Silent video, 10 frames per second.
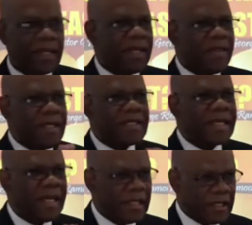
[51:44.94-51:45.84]
This
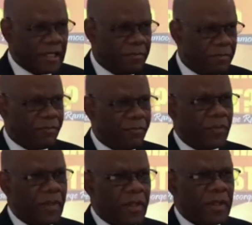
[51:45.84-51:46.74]
kingdom
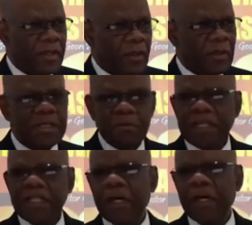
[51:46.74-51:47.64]
was split
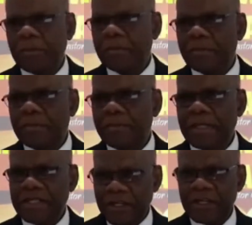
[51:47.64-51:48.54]
up. This
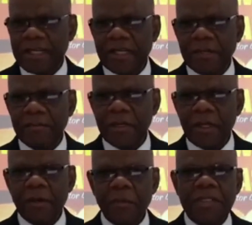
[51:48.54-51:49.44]
third kingdom
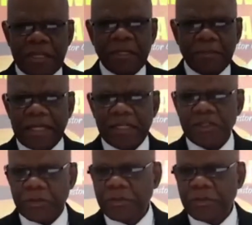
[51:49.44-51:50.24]
was split up into